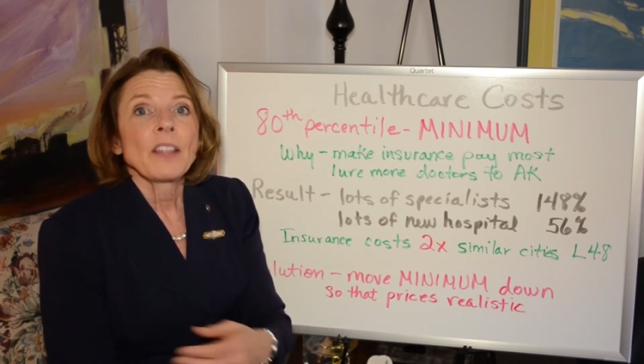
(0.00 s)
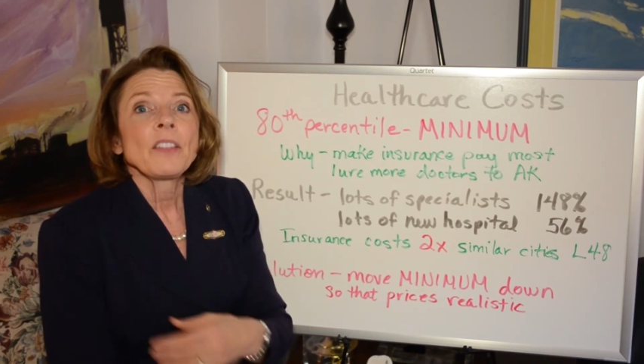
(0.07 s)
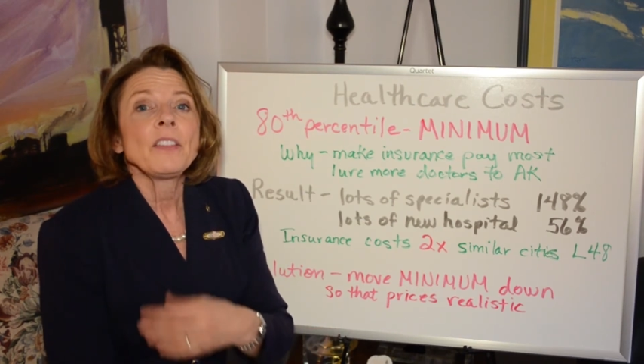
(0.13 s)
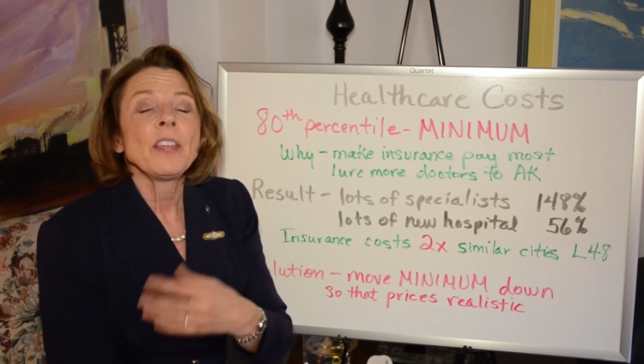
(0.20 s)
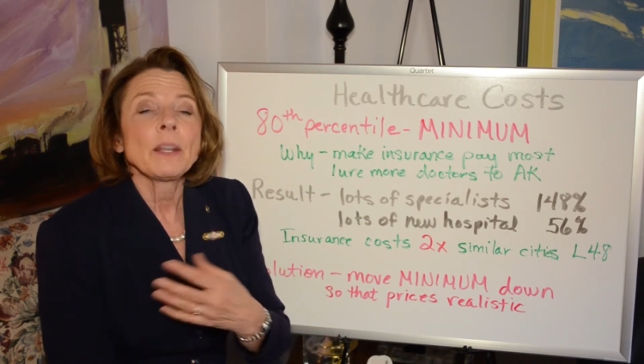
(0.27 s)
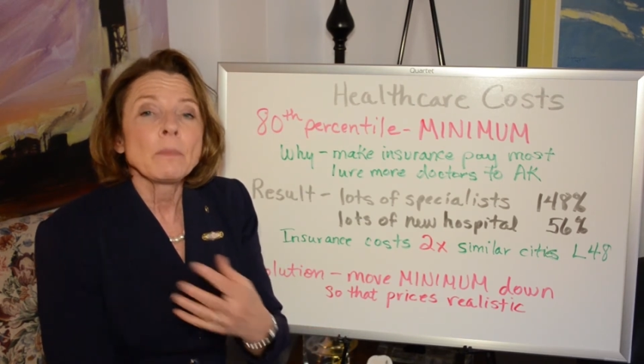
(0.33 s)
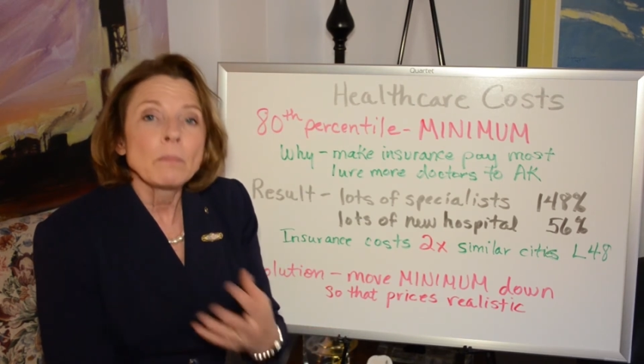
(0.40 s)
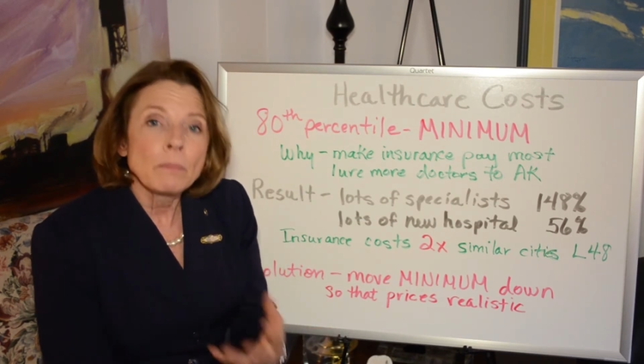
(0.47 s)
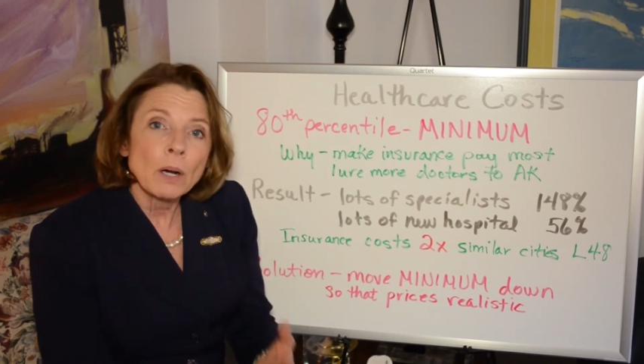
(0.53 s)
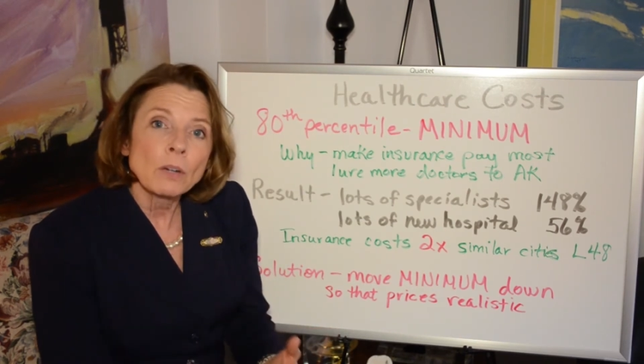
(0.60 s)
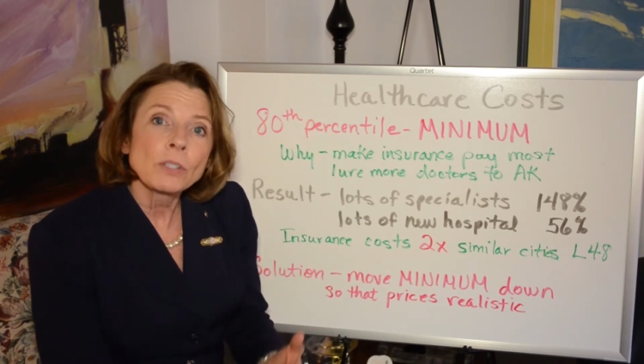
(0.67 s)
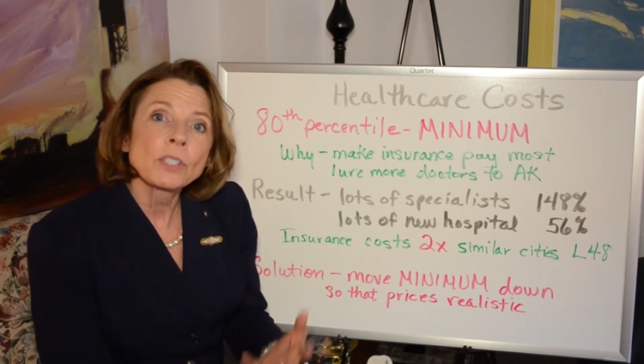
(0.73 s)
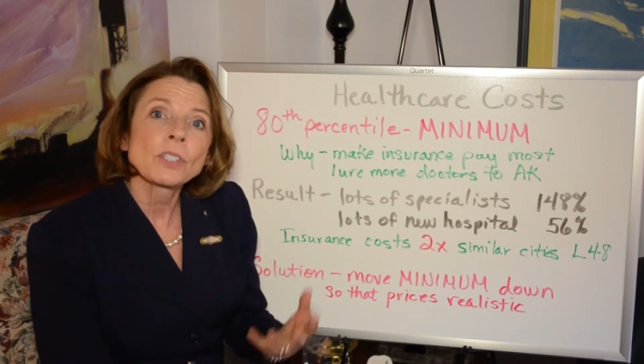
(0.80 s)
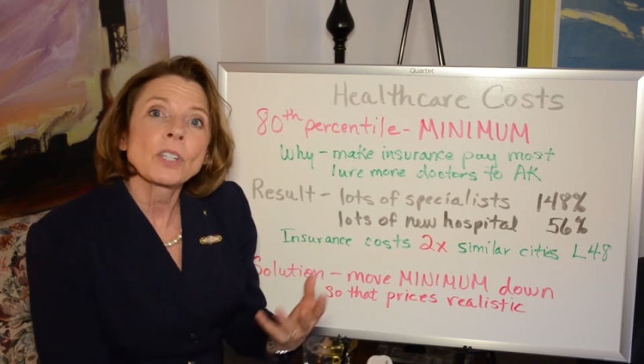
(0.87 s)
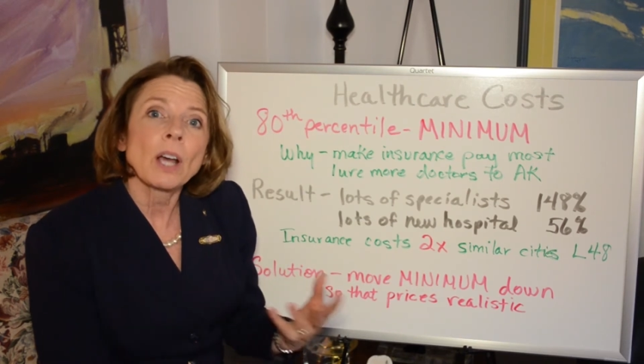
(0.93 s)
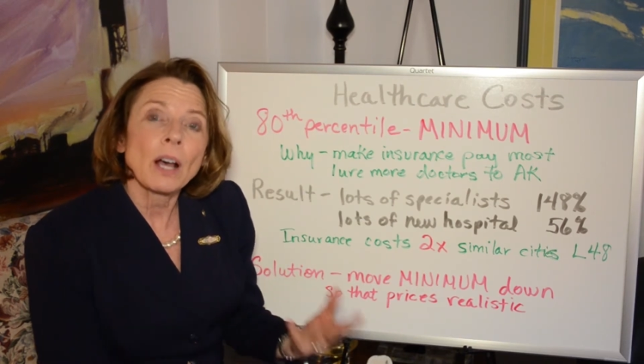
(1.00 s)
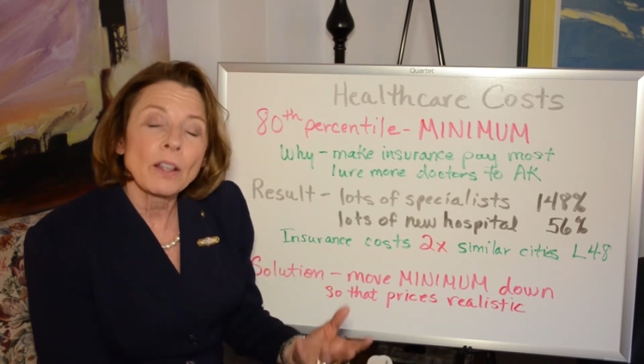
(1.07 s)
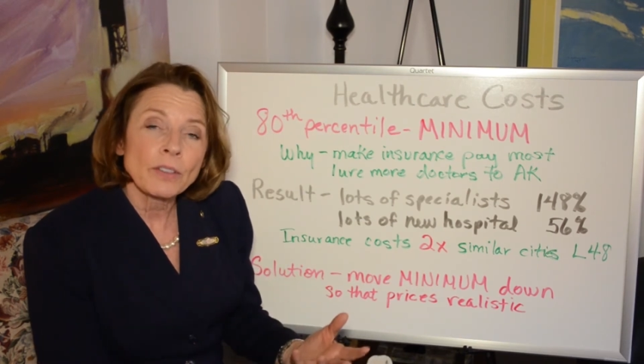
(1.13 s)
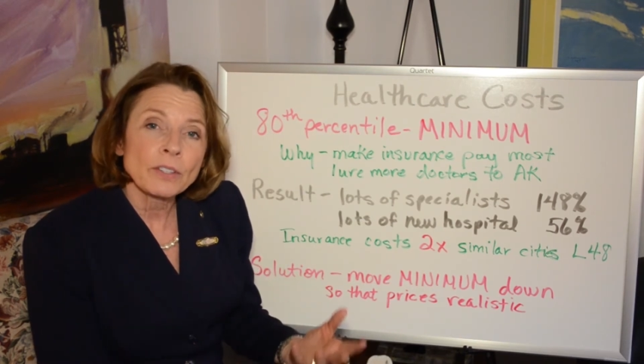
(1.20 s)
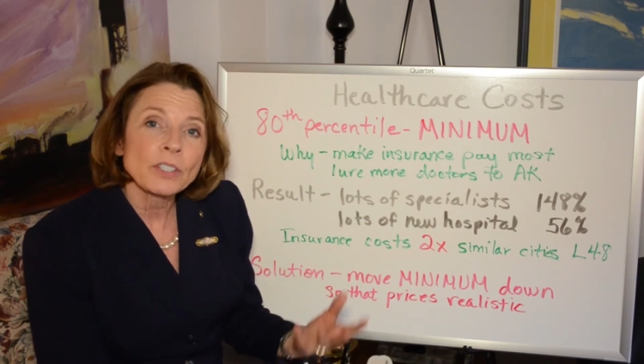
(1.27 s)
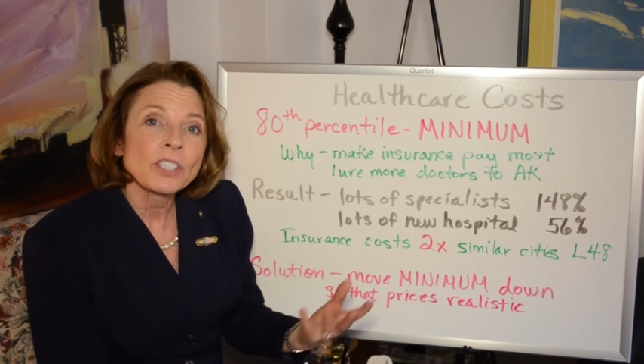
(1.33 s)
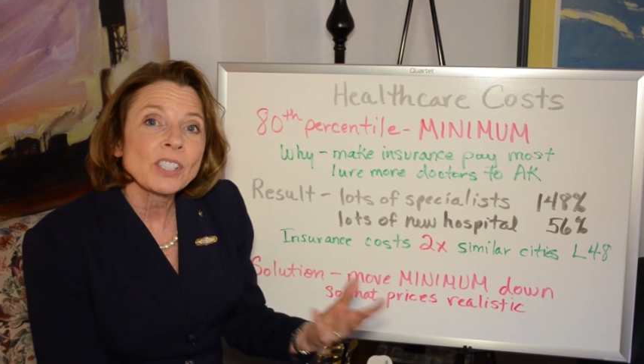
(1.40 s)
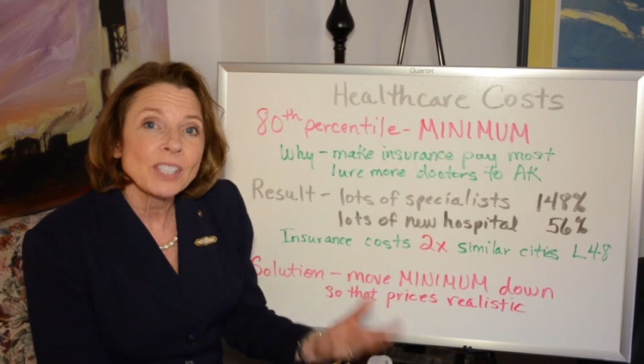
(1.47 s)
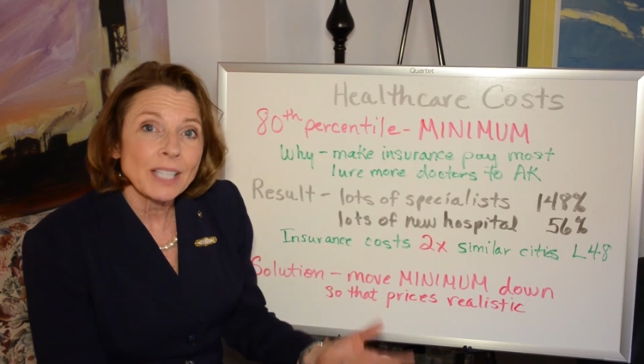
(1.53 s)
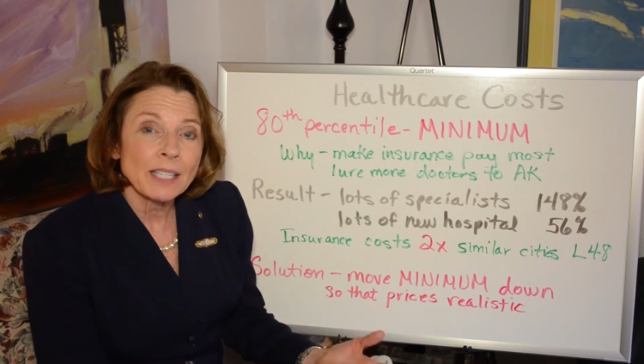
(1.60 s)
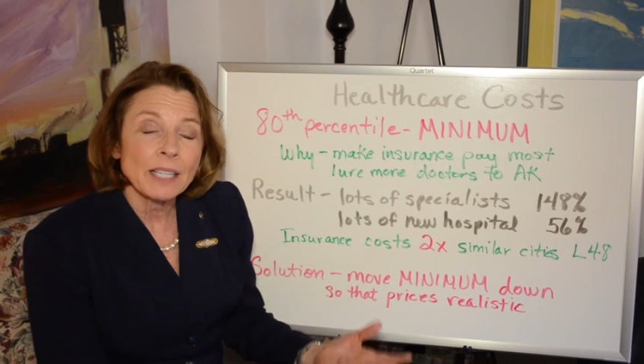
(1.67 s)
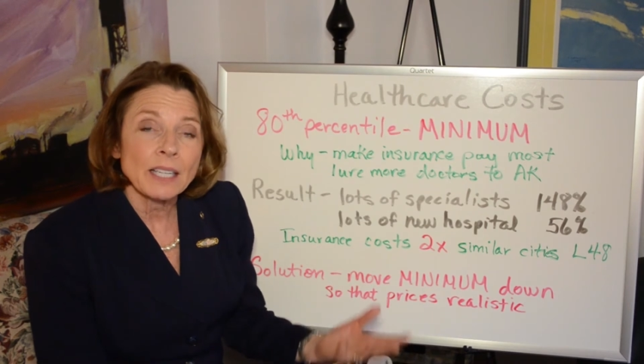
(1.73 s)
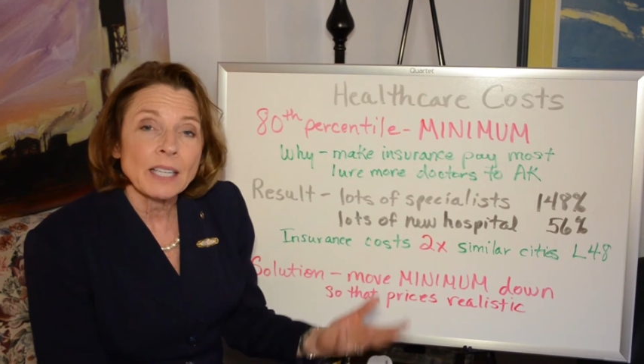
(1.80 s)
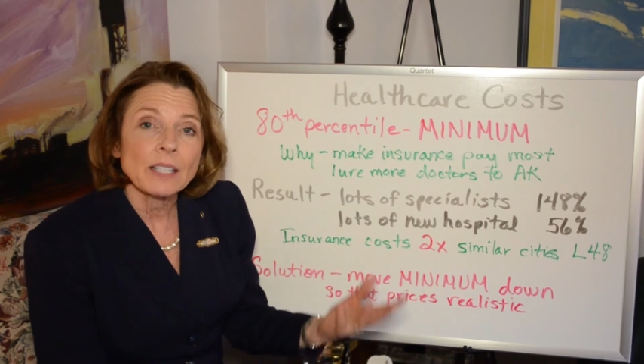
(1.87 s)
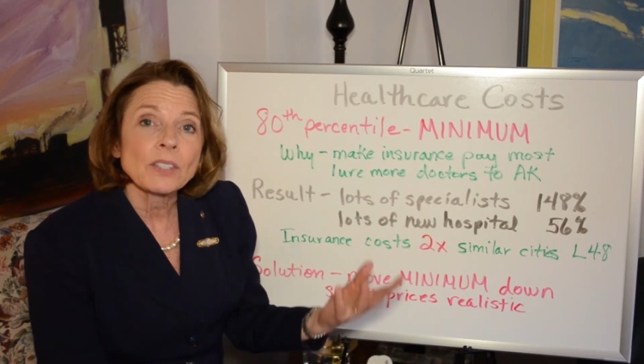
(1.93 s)
than most other
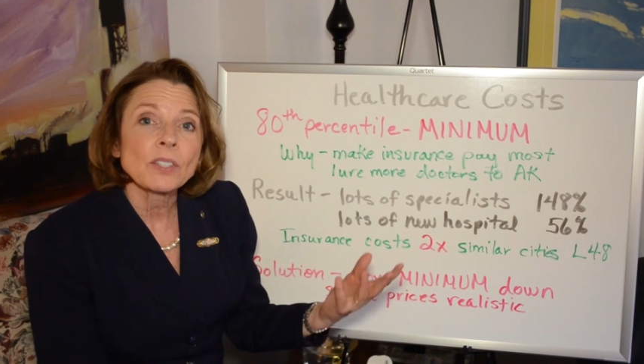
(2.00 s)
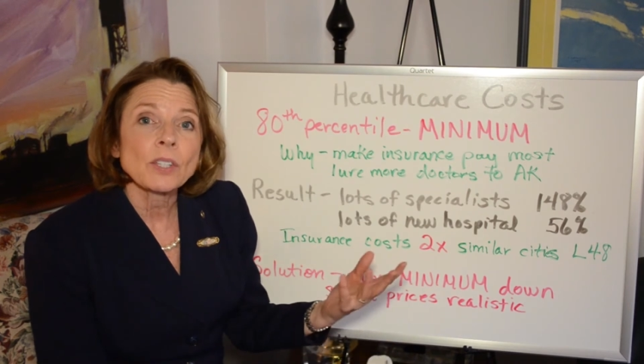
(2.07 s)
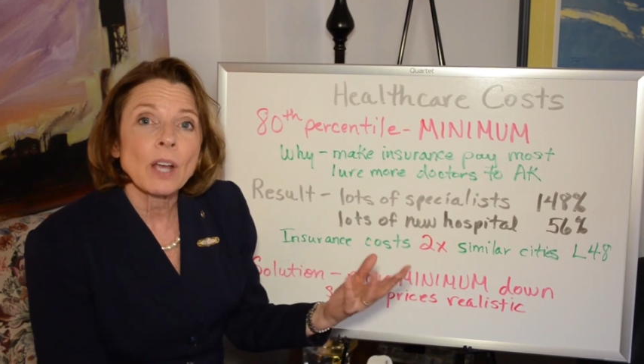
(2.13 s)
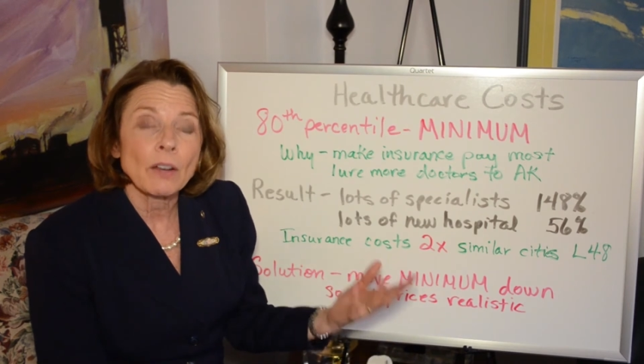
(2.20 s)
cities